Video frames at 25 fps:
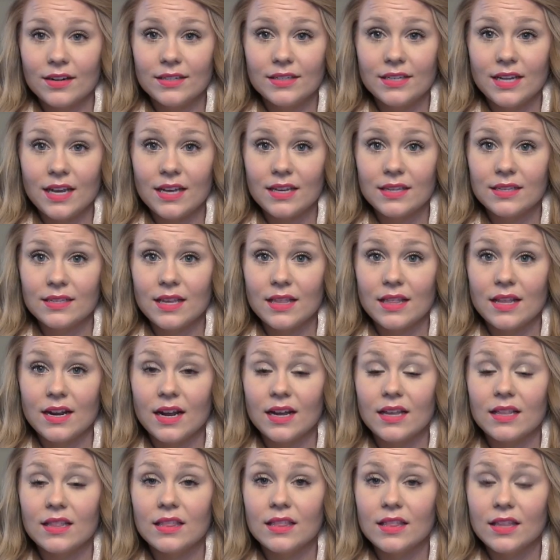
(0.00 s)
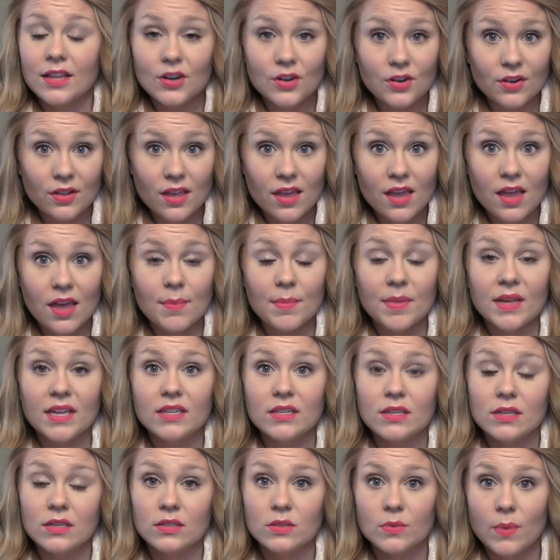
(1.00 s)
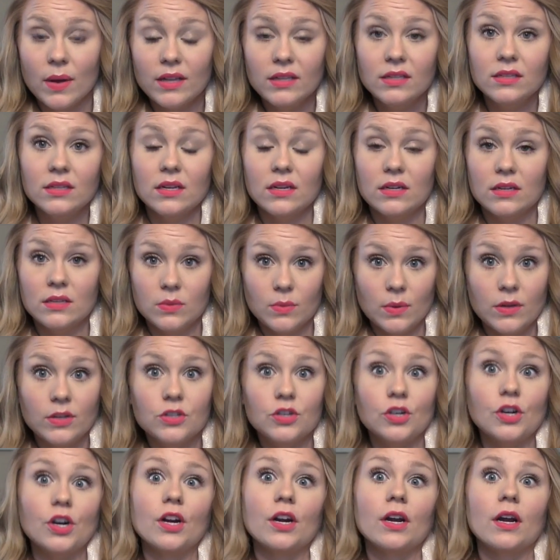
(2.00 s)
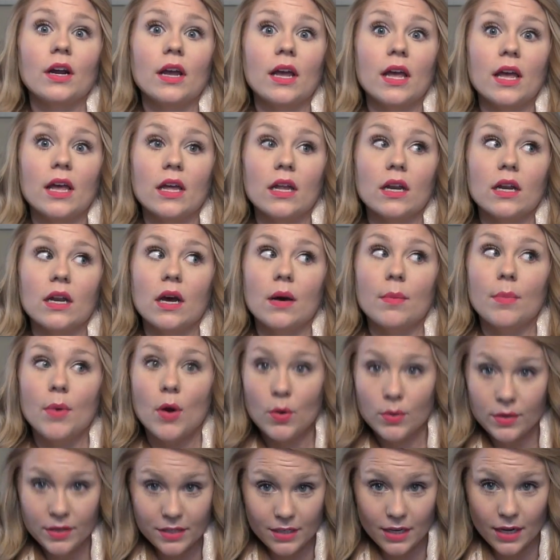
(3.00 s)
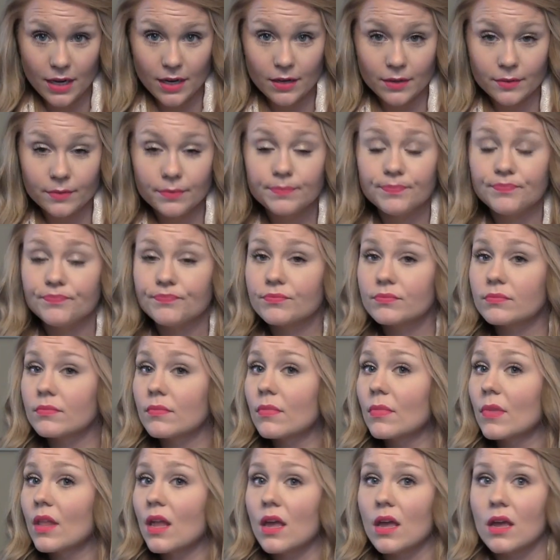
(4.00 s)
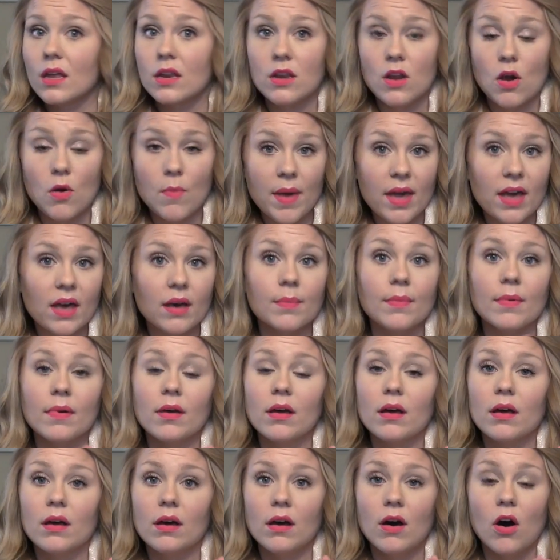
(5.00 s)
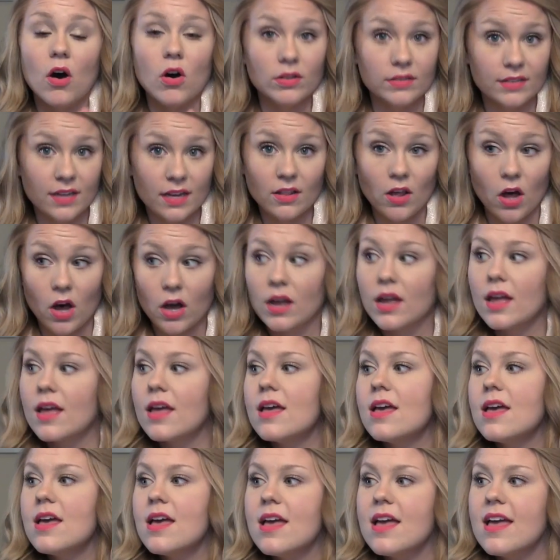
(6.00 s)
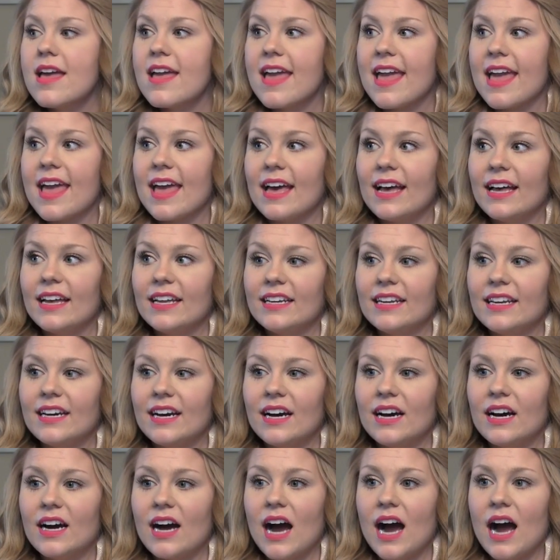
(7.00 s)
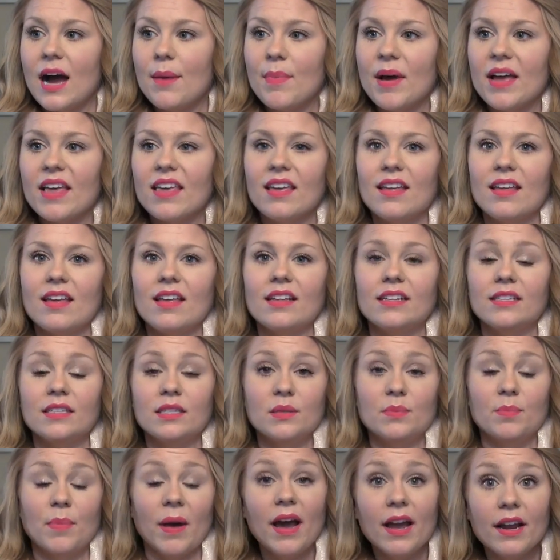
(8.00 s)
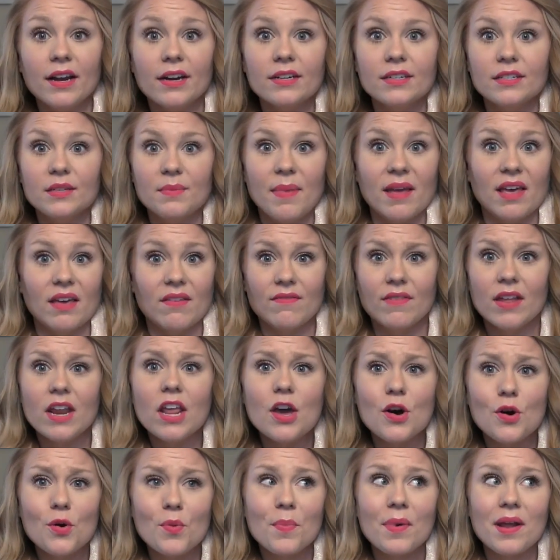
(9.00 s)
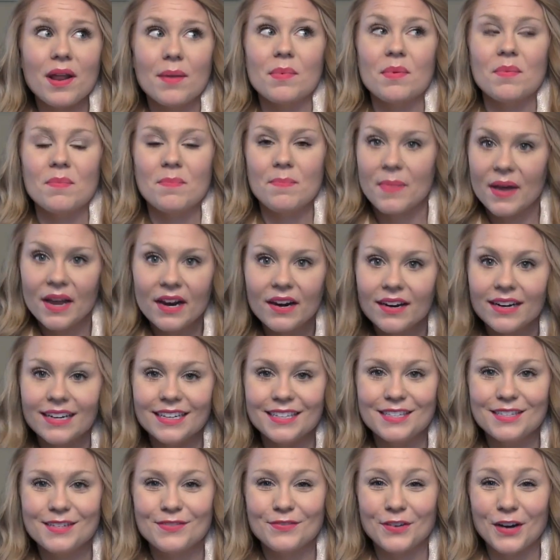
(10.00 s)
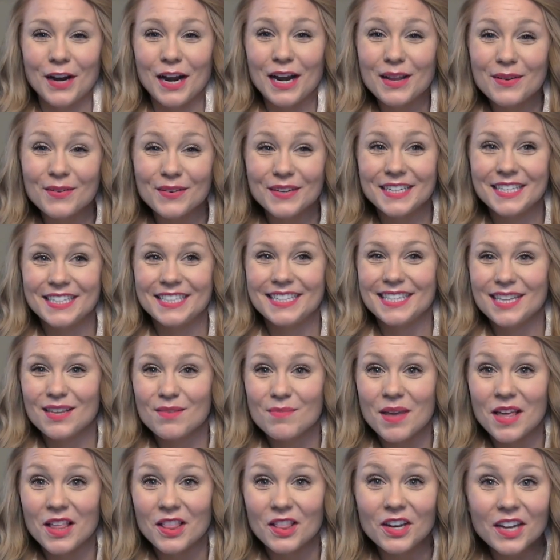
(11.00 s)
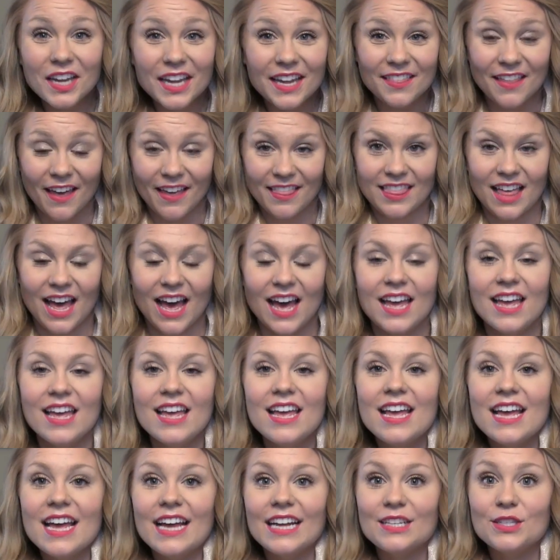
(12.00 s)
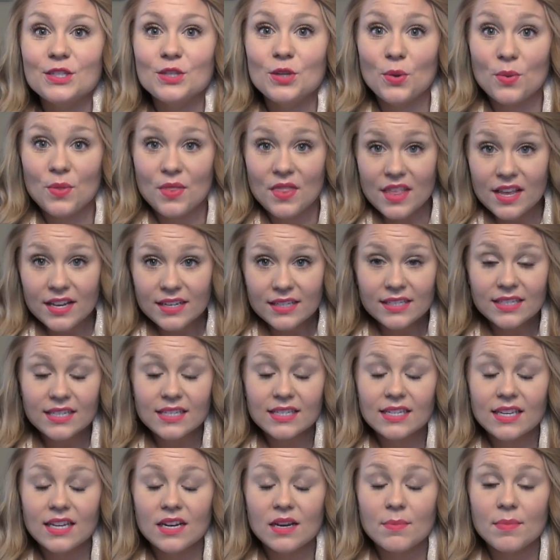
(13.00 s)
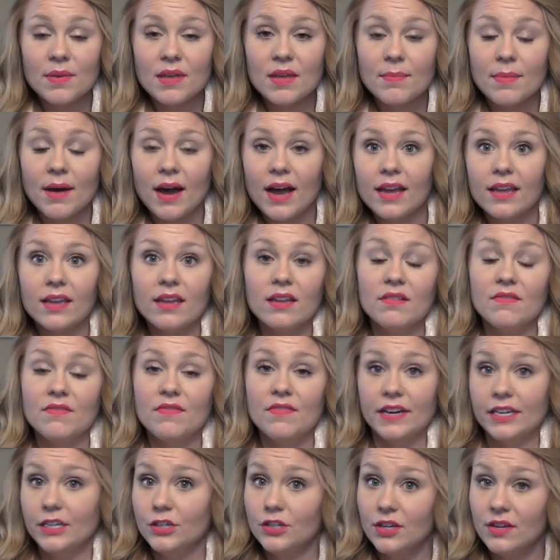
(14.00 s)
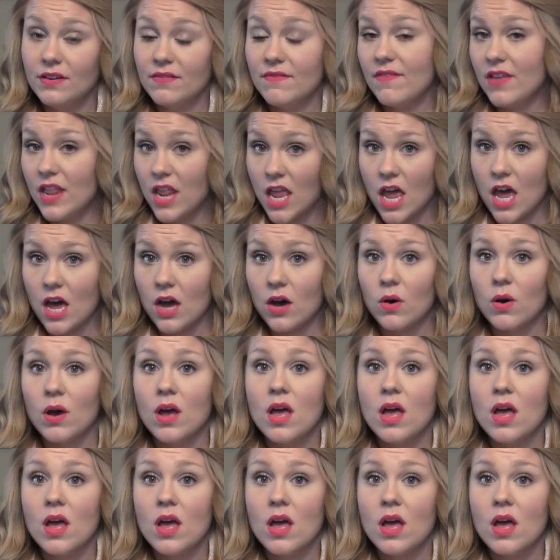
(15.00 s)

are days that I literally am in sweats and a sweatshirt and a ponytail and no makeup all day long. And I might get inspired to make a video, but I'm embarrassed for anyone to see me looking like that. And so this is going to be my confession video.